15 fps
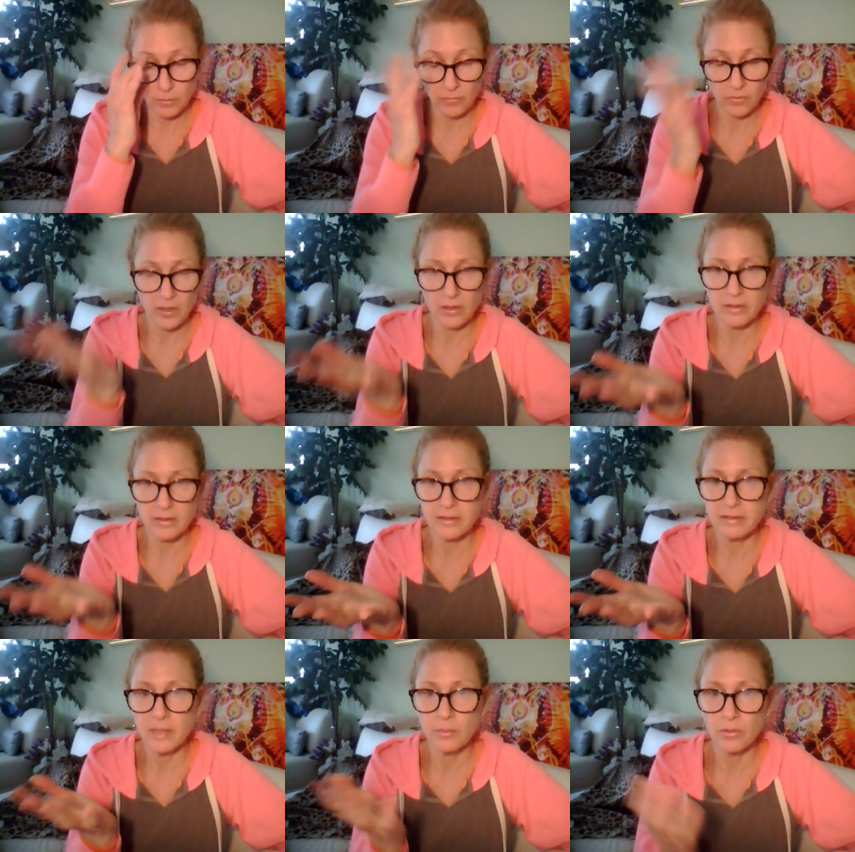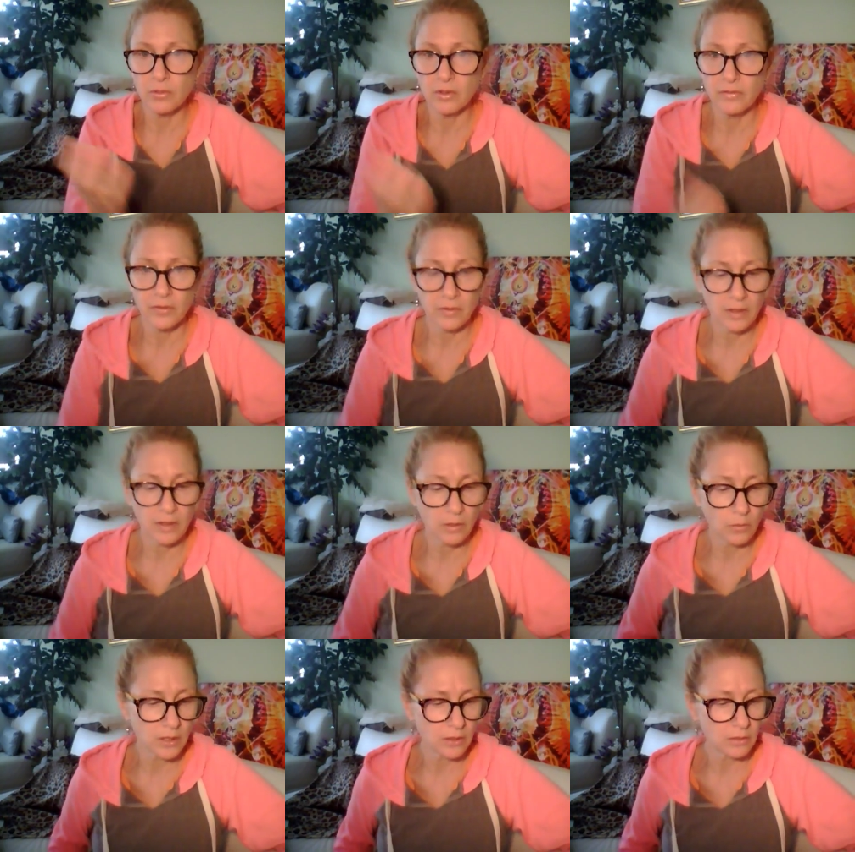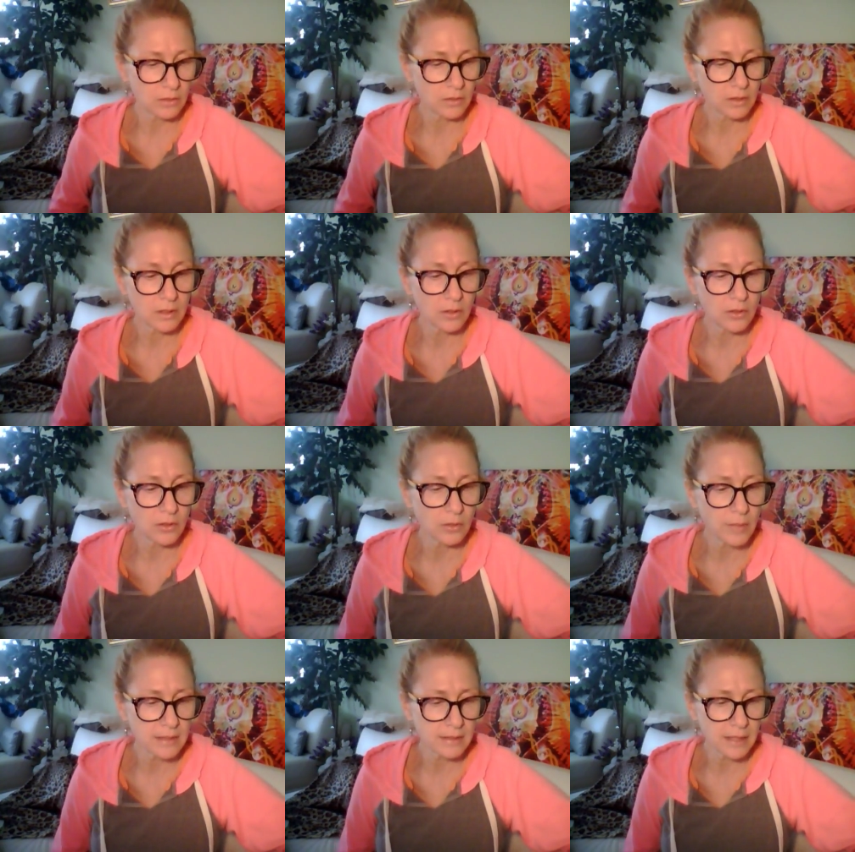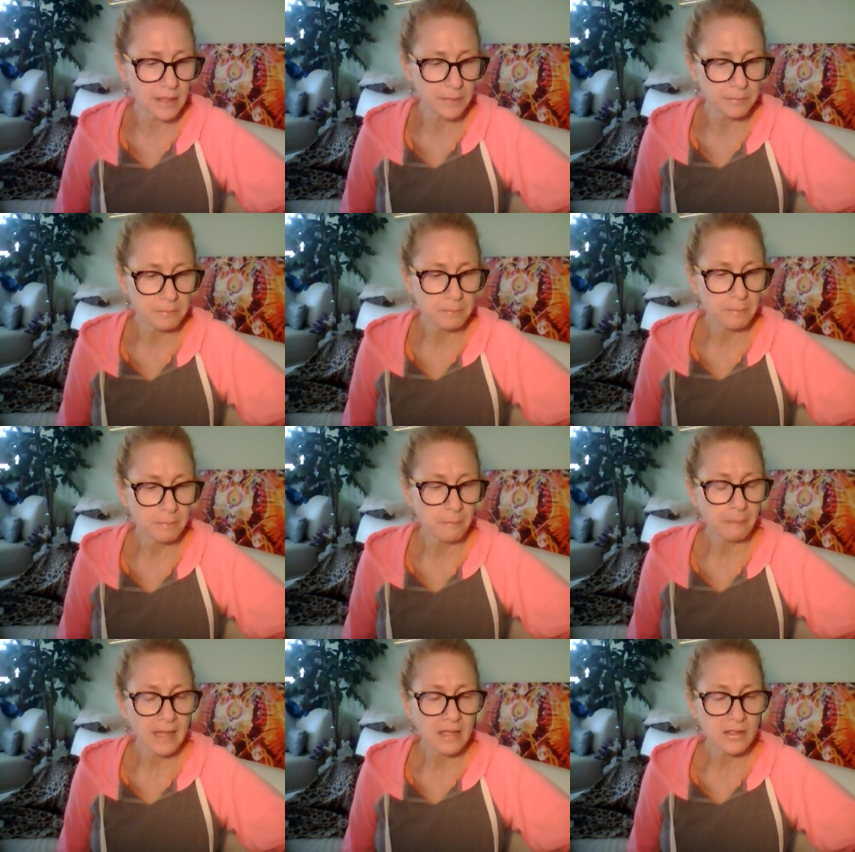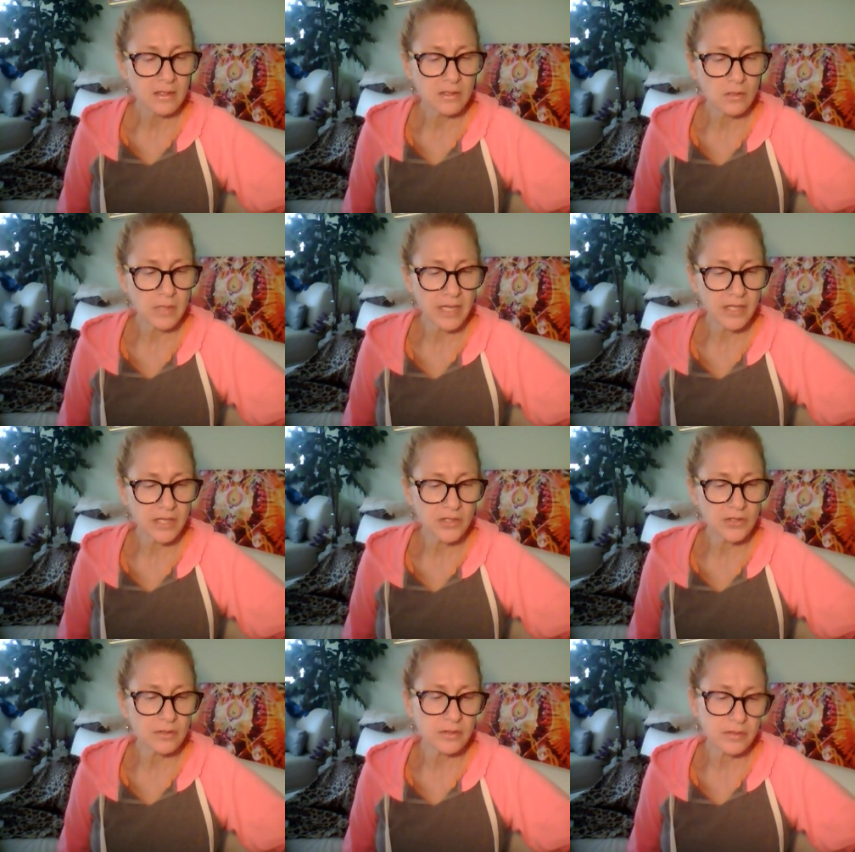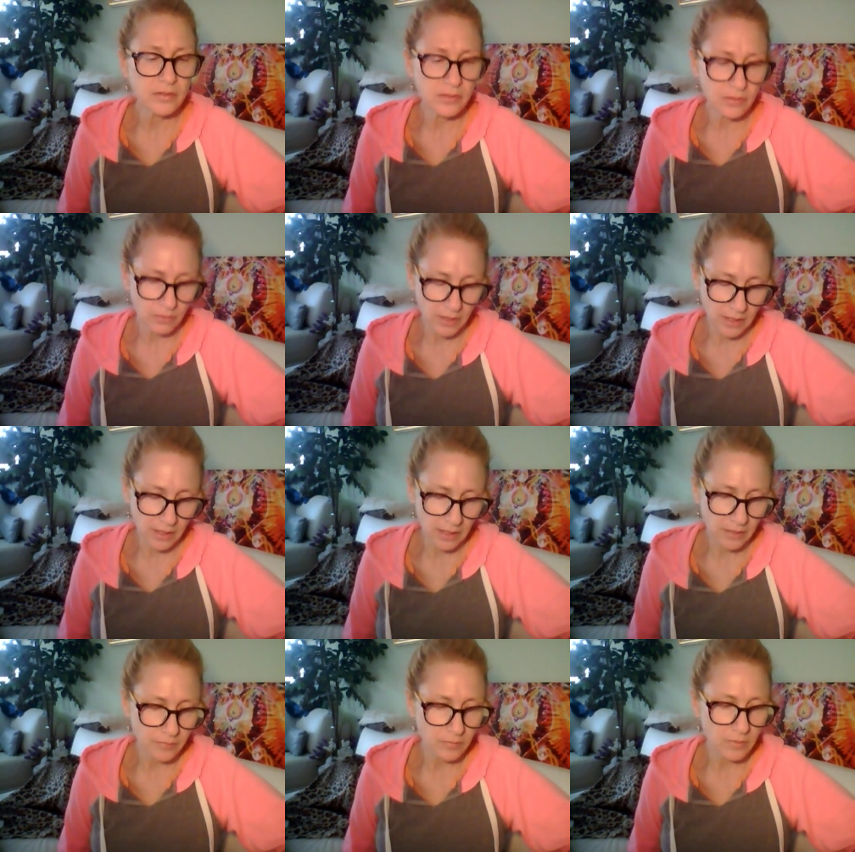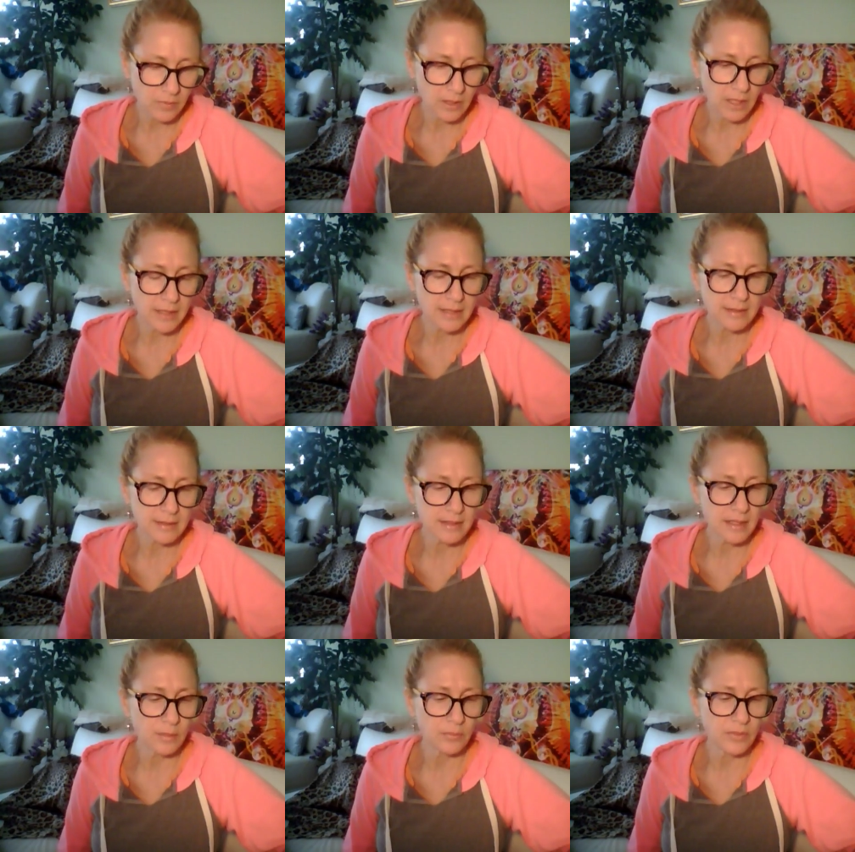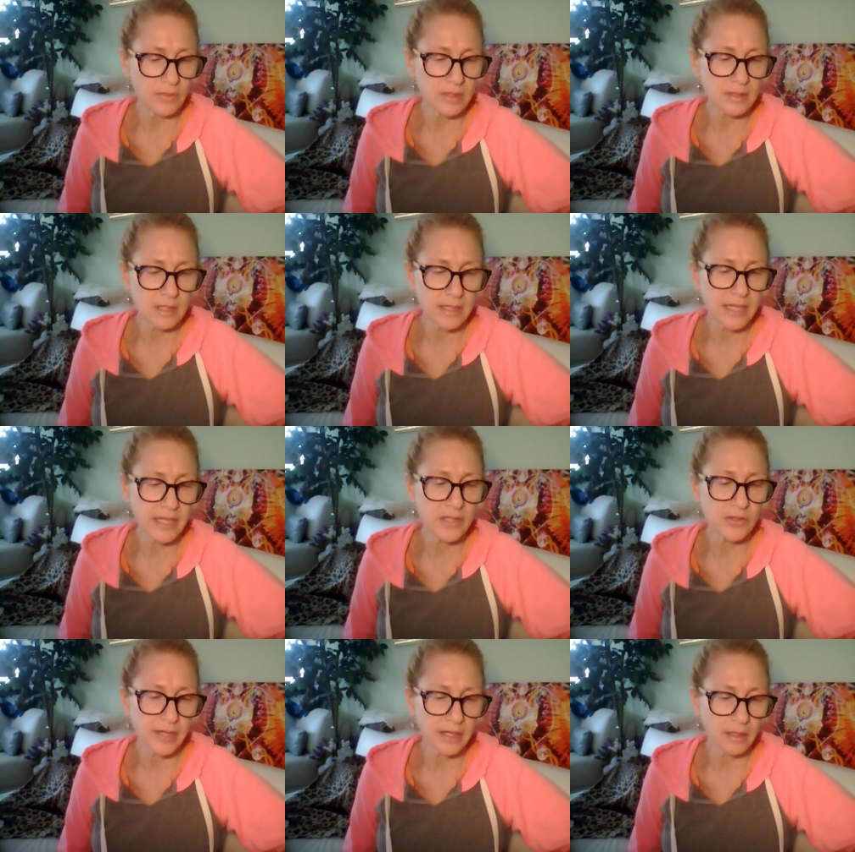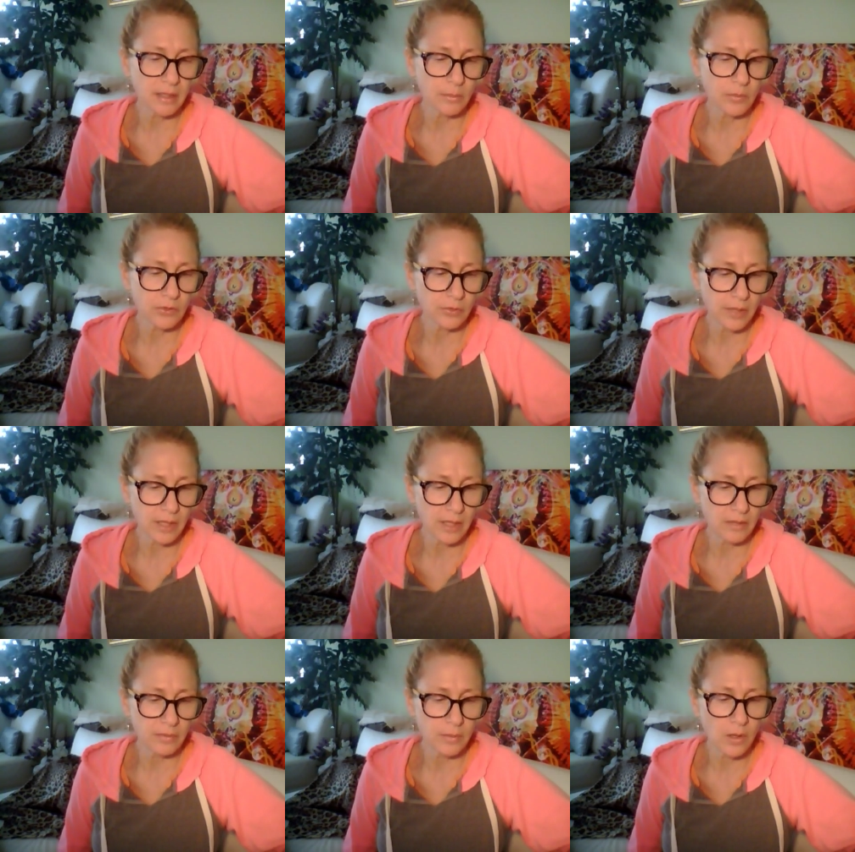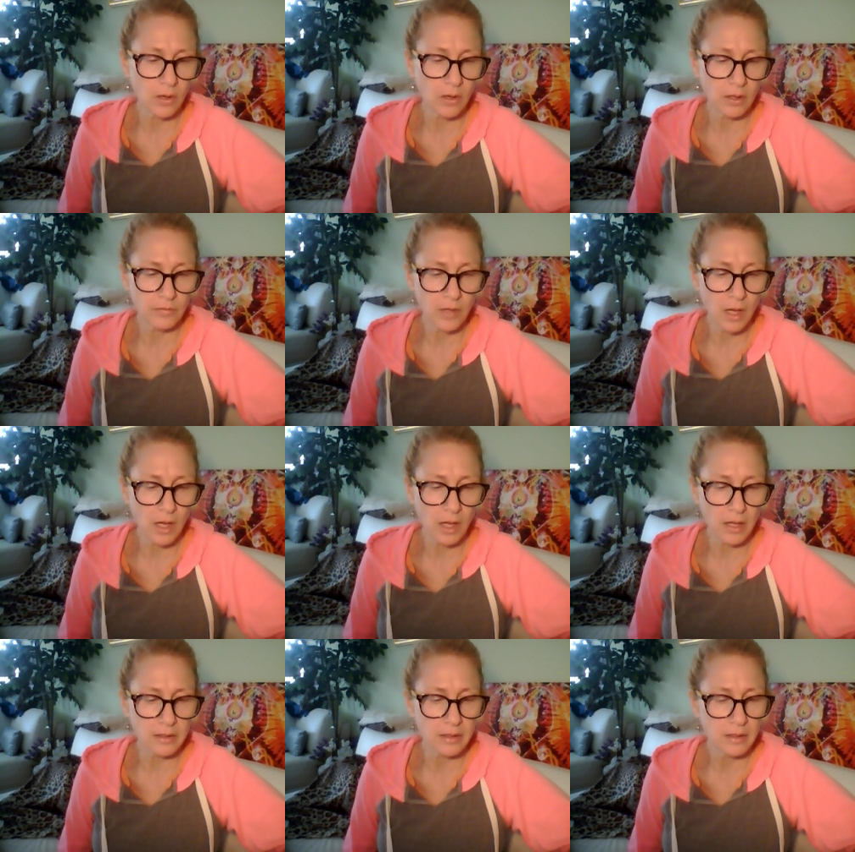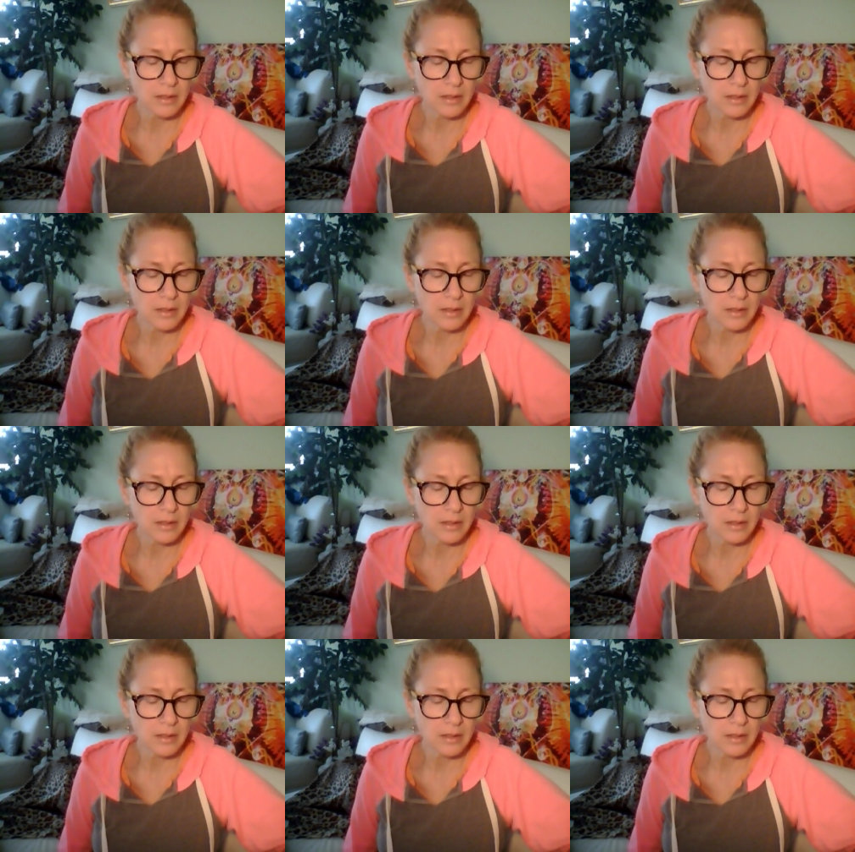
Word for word: before you go to sleep, or if you, when you, you know, you meditate. So Nature's Three, again, that's the Empress. The nature kingdom was created from the heart of God.